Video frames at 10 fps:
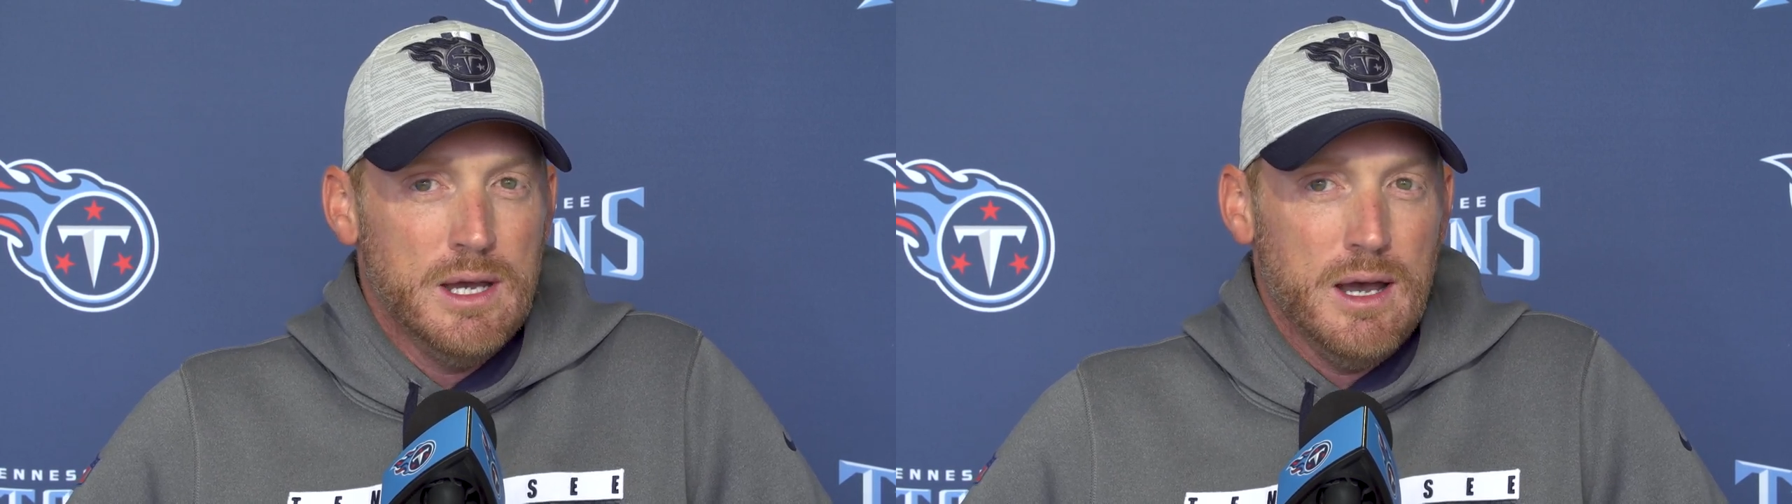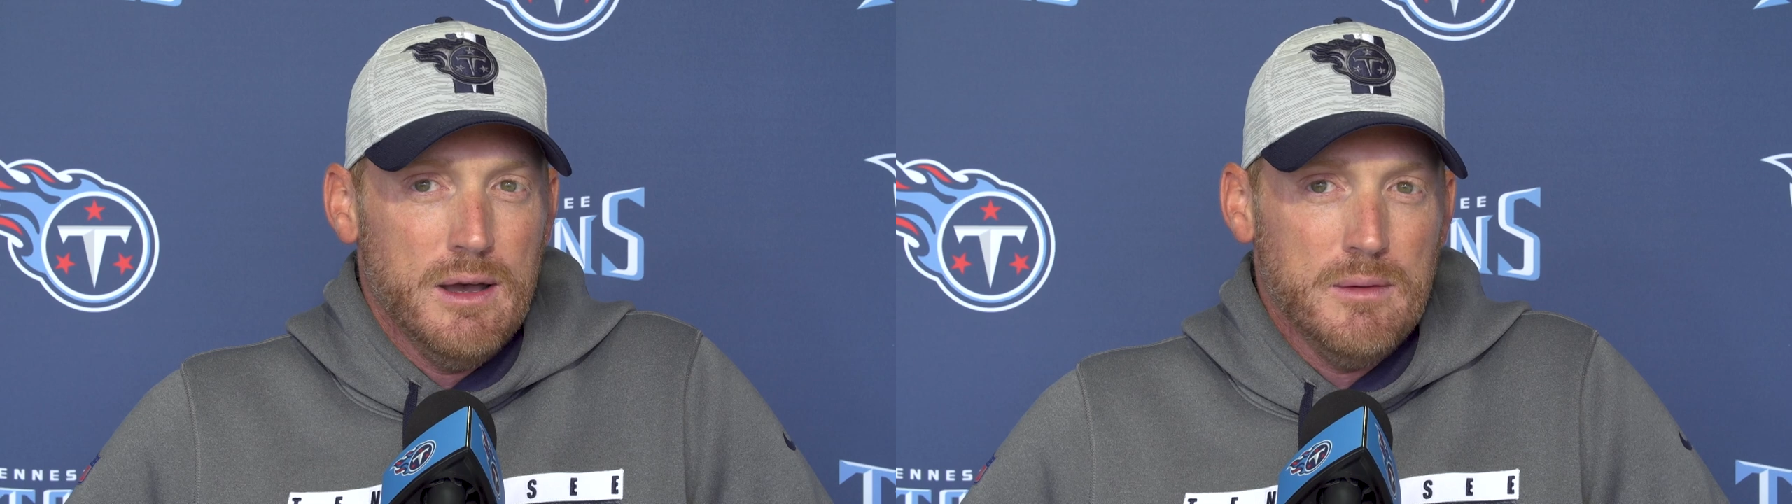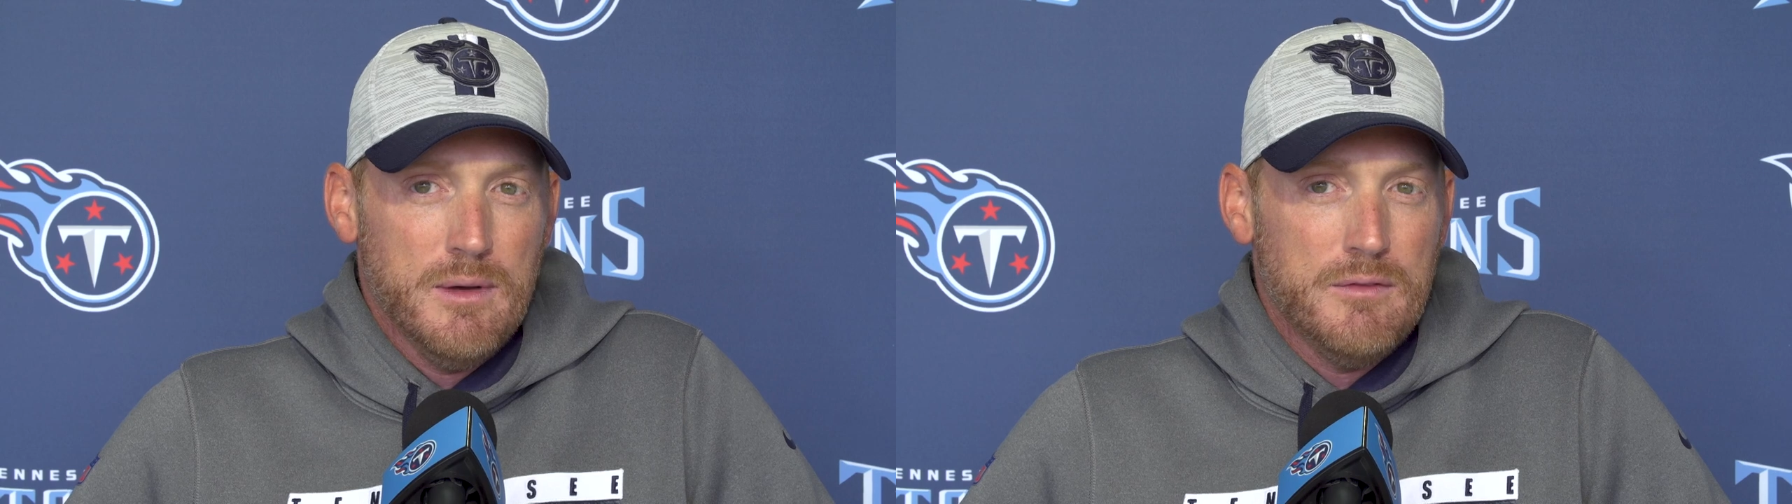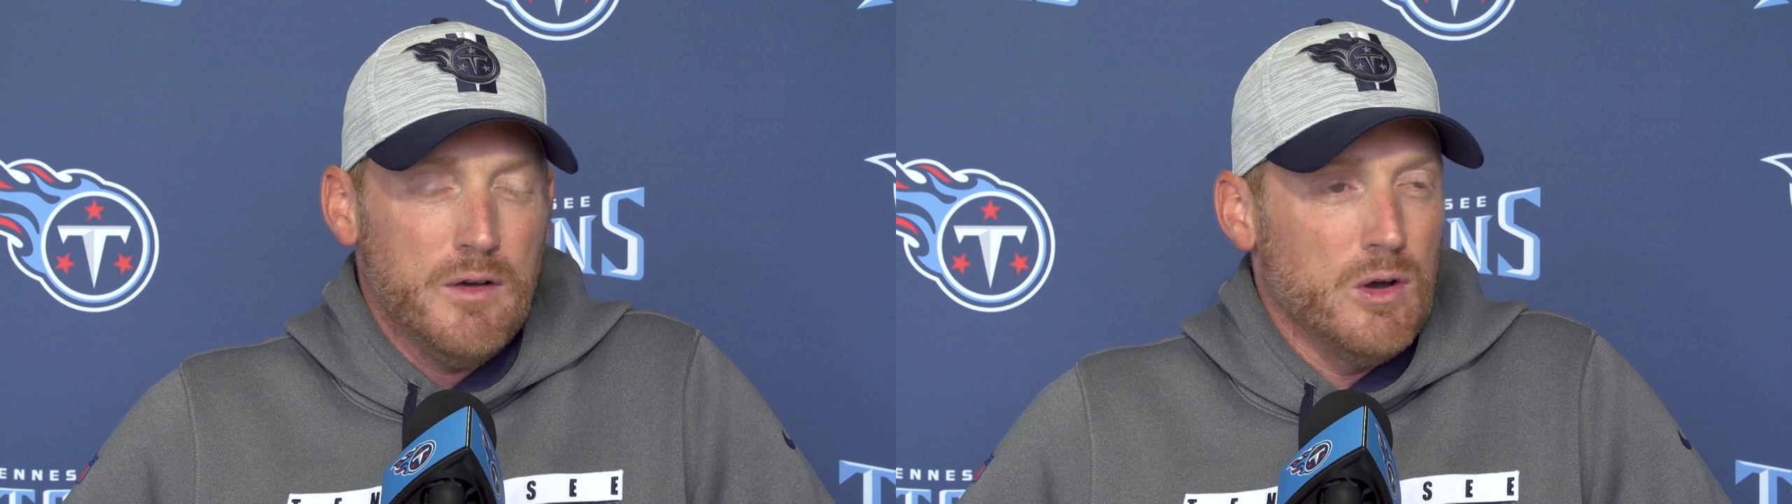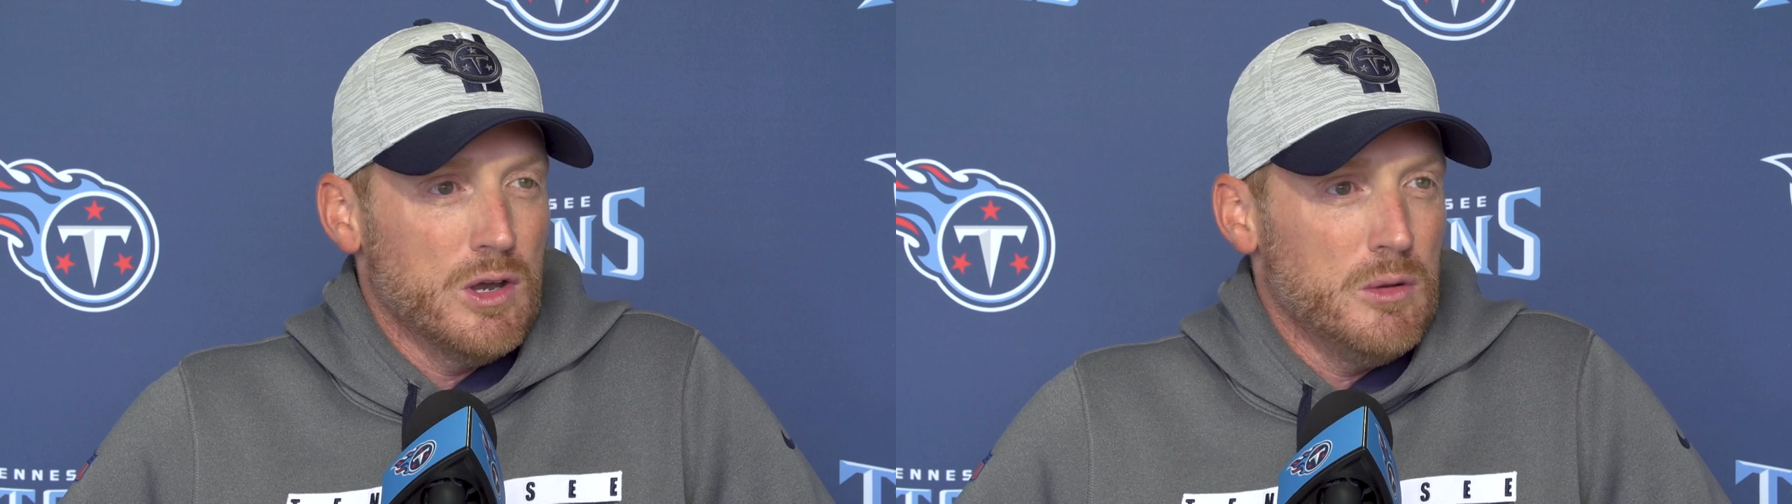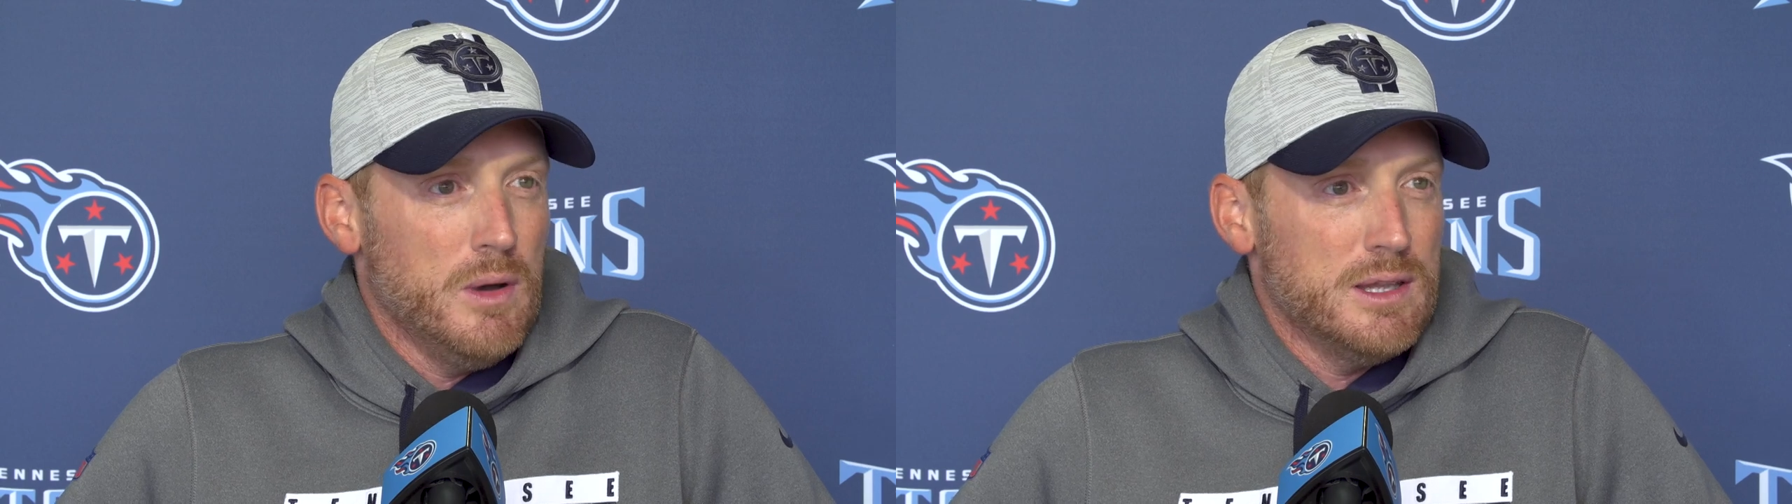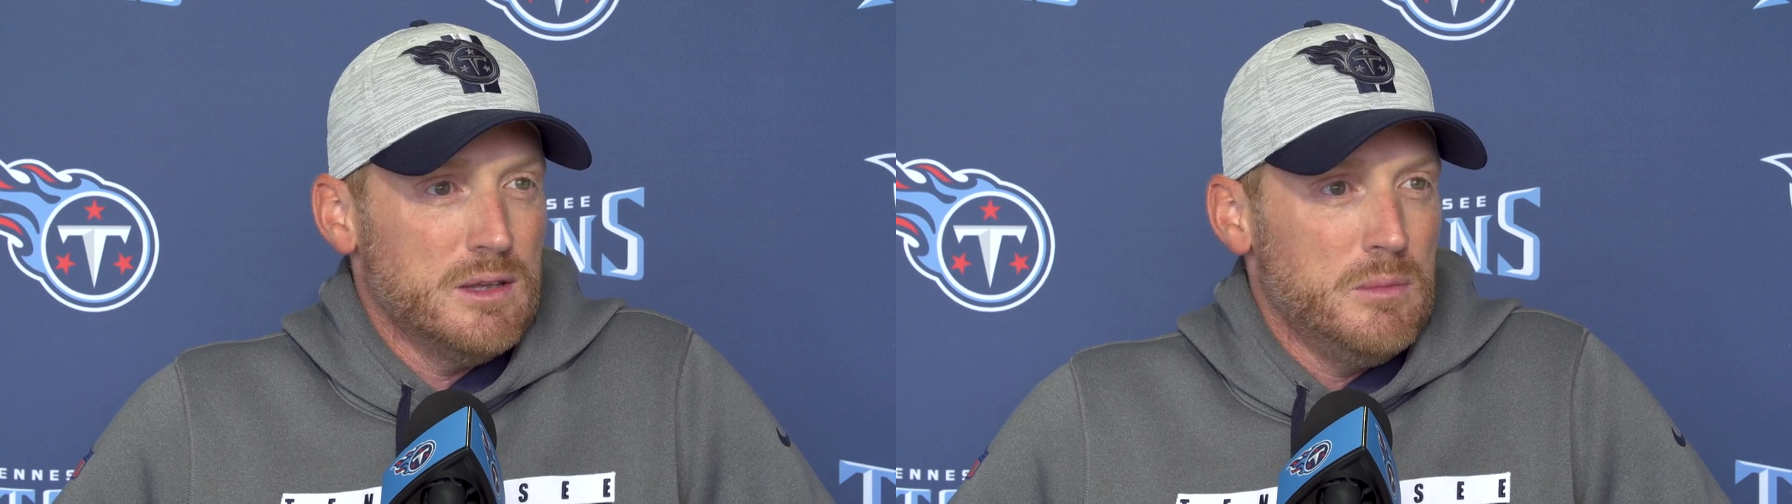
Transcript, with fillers: I felt good about the